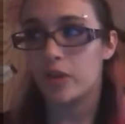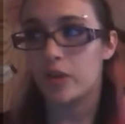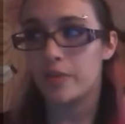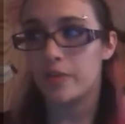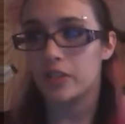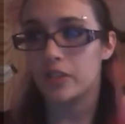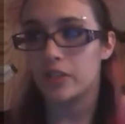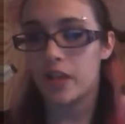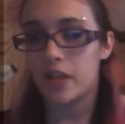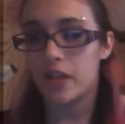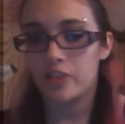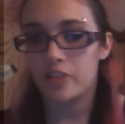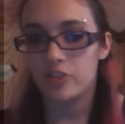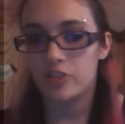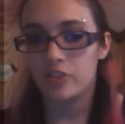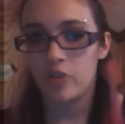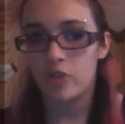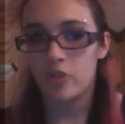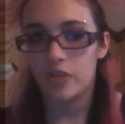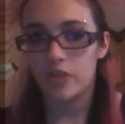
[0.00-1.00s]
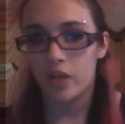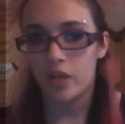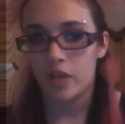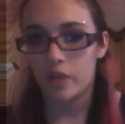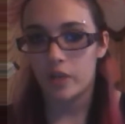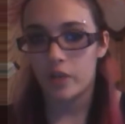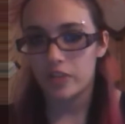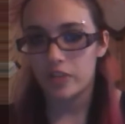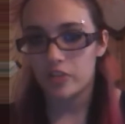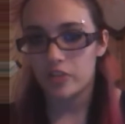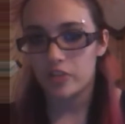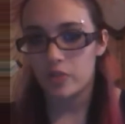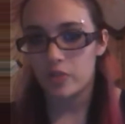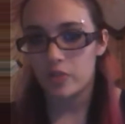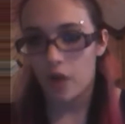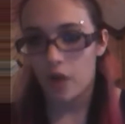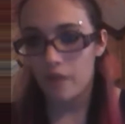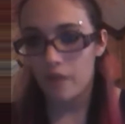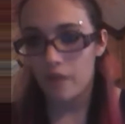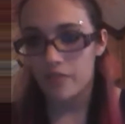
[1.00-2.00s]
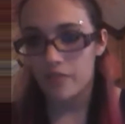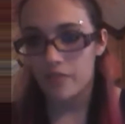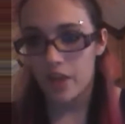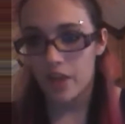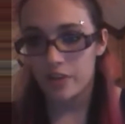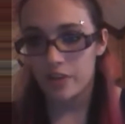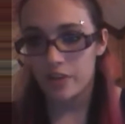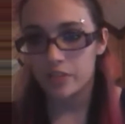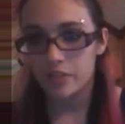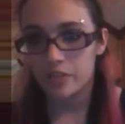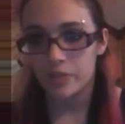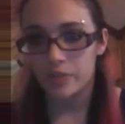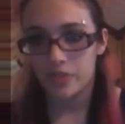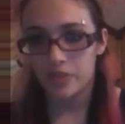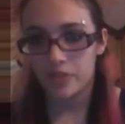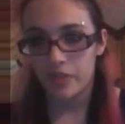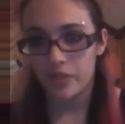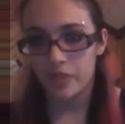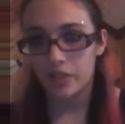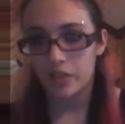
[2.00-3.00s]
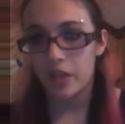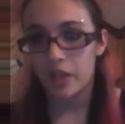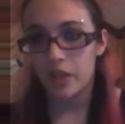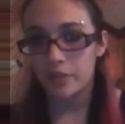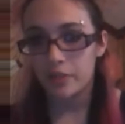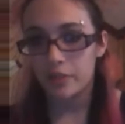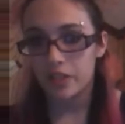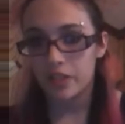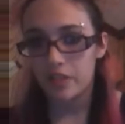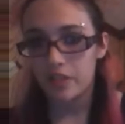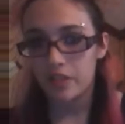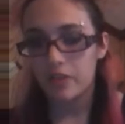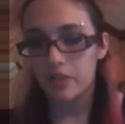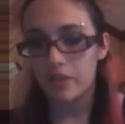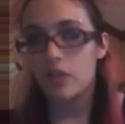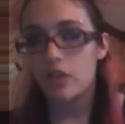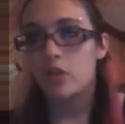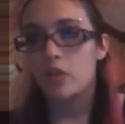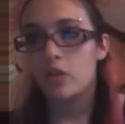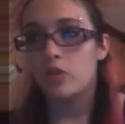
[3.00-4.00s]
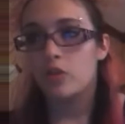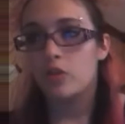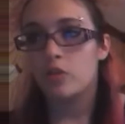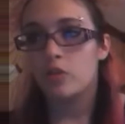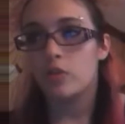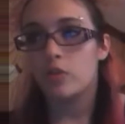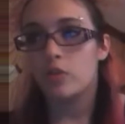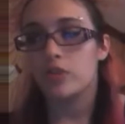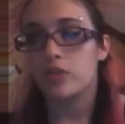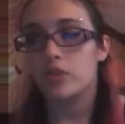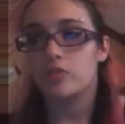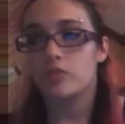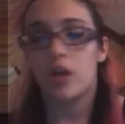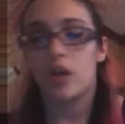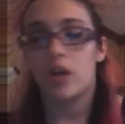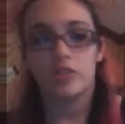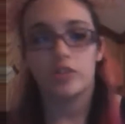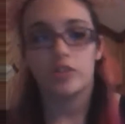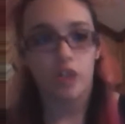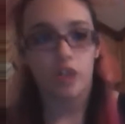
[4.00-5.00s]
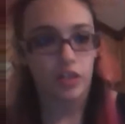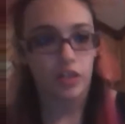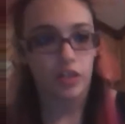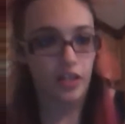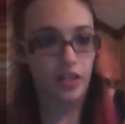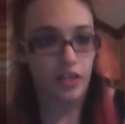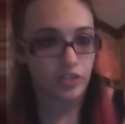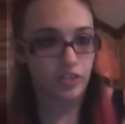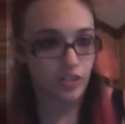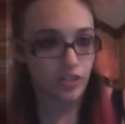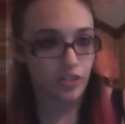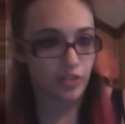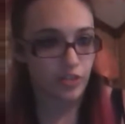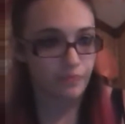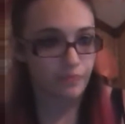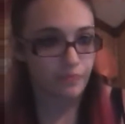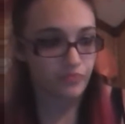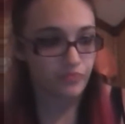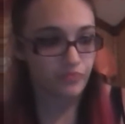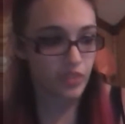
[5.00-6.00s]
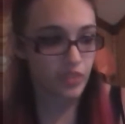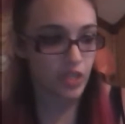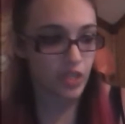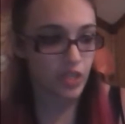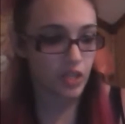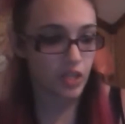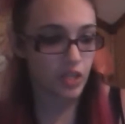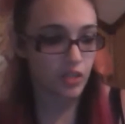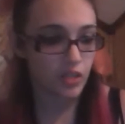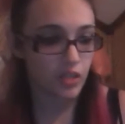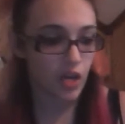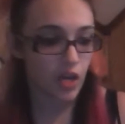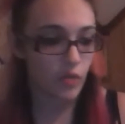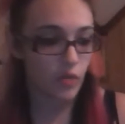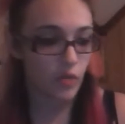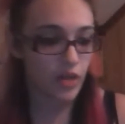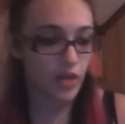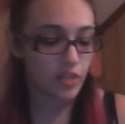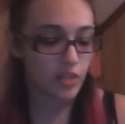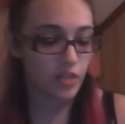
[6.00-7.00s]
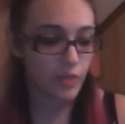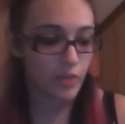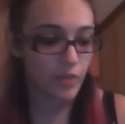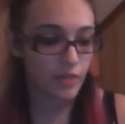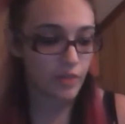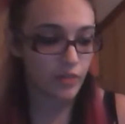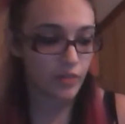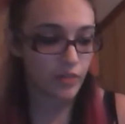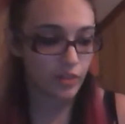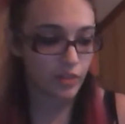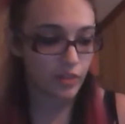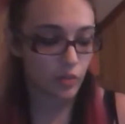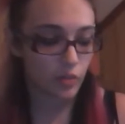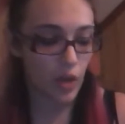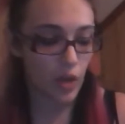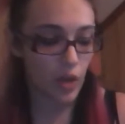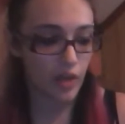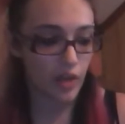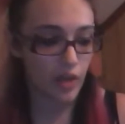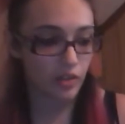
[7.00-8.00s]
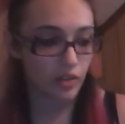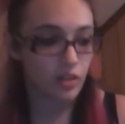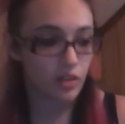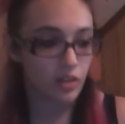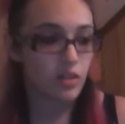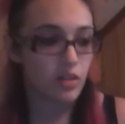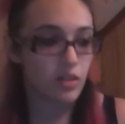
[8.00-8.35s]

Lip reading: I mean, the last show that I went to of theirs specifically, I believe, was Rock and Shock last year, and I went in the pit for a little while,